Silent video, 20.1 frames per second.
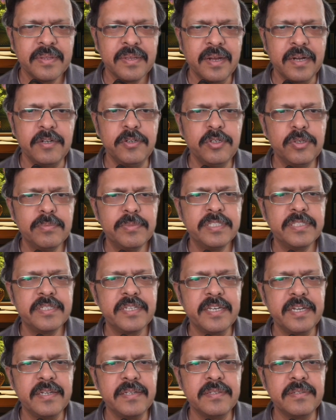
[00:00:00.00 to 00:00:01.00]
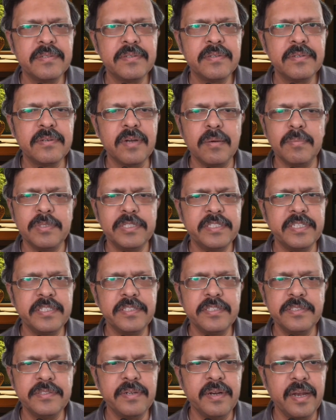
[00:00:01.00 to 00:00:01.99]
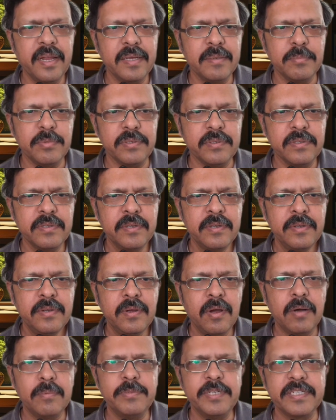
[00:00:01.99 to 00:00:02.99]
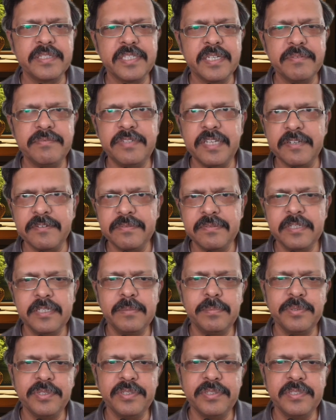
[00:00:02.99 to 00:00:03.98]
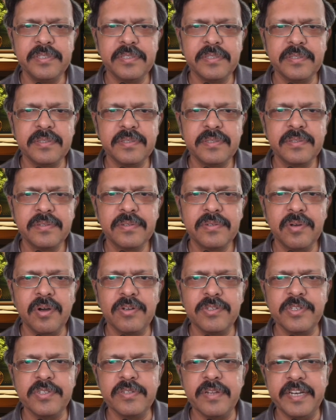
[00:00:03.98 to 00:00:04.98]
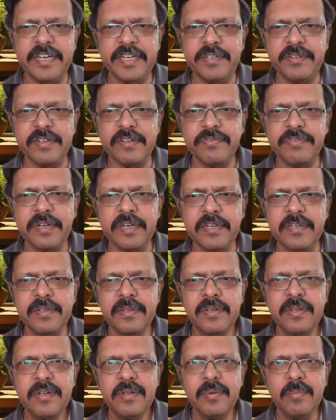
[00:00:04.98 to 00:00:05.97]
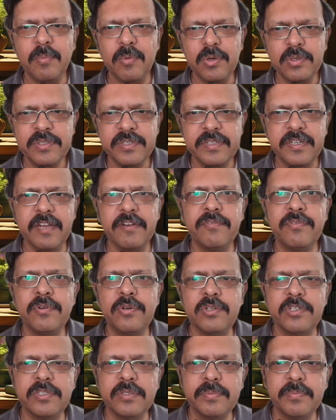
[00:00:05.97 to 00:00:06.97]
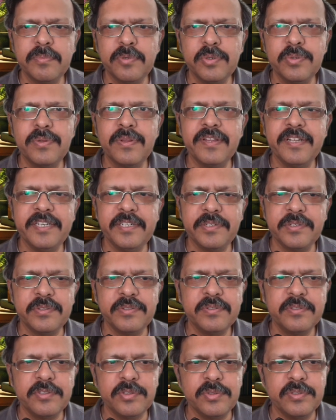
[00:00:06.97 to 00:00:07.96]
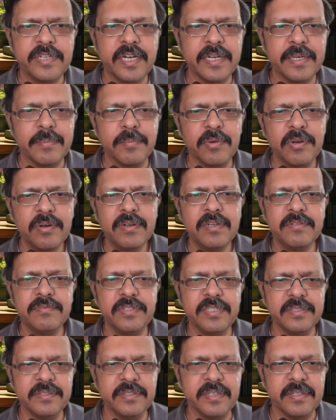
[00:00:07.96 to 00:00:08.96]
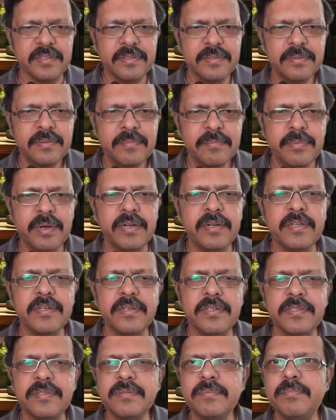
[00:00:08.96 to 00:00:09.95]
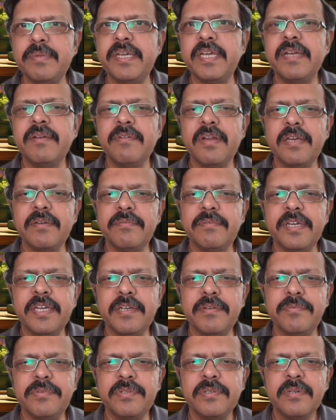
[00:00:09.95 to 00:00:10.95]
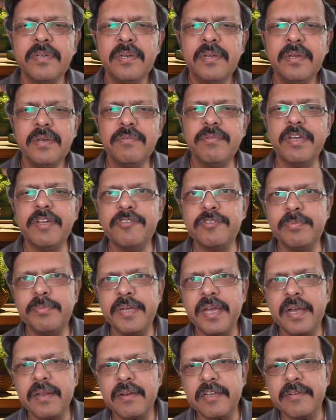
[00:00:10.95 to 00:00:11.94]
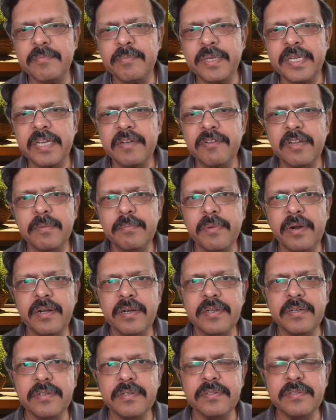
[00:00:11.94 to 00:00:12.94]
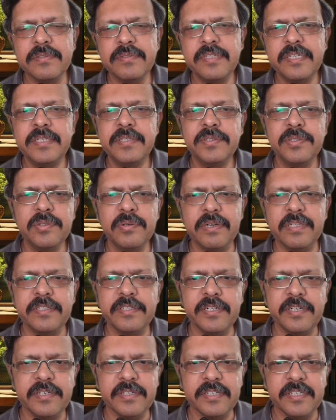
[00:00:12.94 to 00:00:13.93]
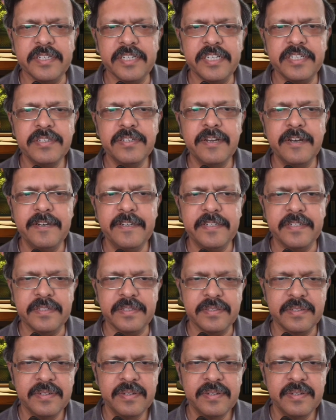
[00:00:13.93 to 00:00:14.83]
At human scales, common sense is reliable. Objects have definite positions, causes lead to effect, motion unfolds smoothly through time, all of these things. Particles behave like waves, waves behave like particles. There is no uncertainty, it's clear.